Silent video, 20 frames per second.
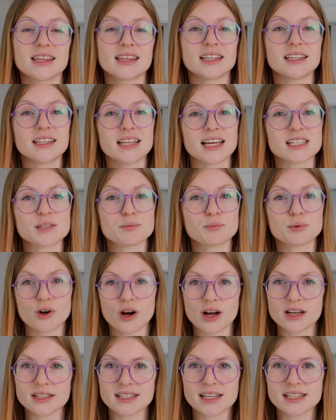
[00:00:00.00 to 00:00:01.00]
The less
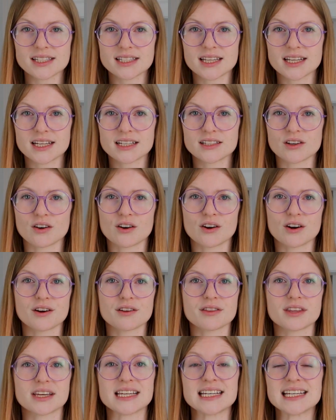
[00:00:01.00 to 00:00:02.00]
processed things
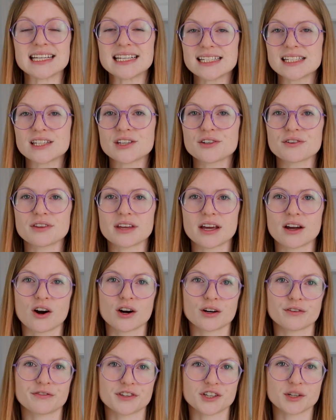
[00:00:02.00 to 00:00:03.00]
are, the easier they
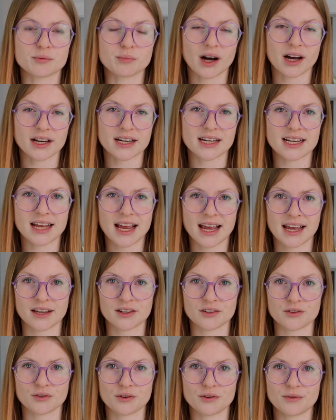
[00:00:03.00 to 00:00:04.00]
are for your body to
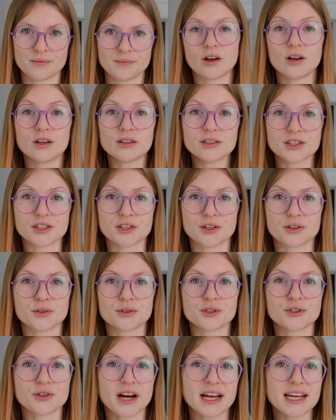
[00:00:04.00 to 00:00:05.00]
handle. Also,
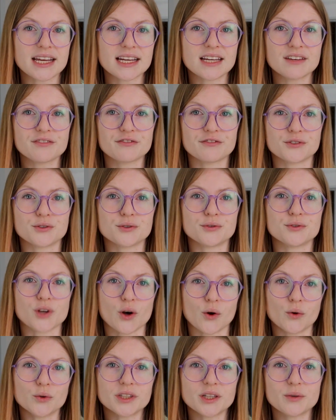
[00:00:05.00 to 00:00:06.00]
try eating foods
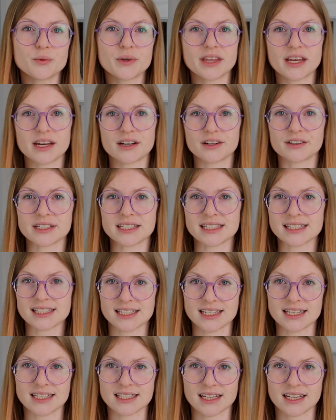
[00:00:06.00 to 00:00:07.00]
only when they are in
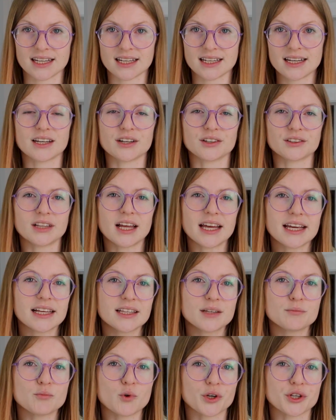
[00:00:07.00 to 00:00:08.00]
season. They are
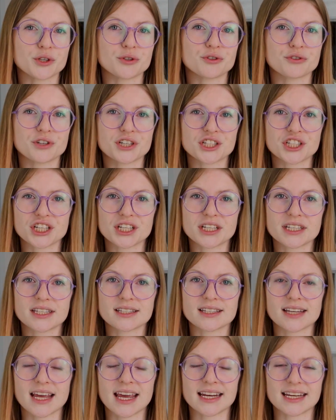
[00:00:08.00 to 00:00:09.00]
likely more
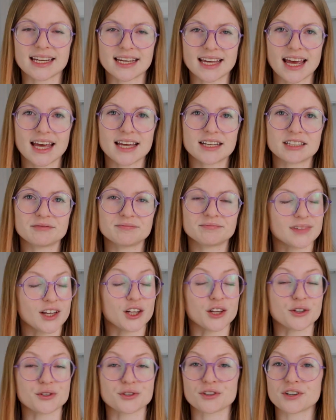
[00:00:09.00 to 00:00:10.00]
nutritious and, again,
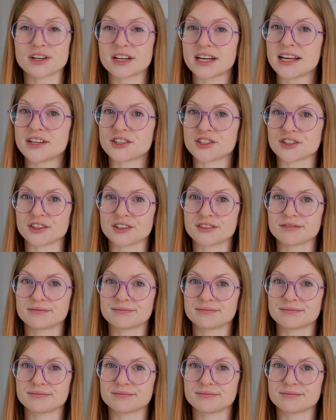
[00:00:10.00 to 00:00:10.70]
closer to nature.